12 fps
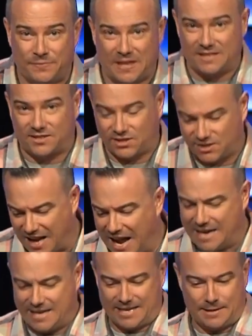in
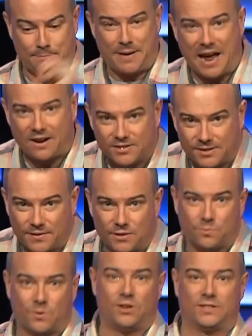society and the patterns of
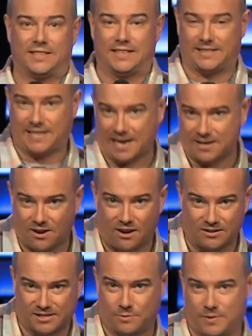this world and the
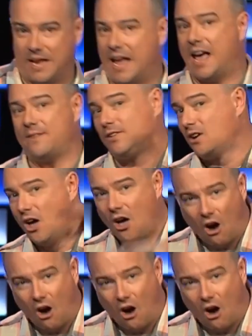technology we have and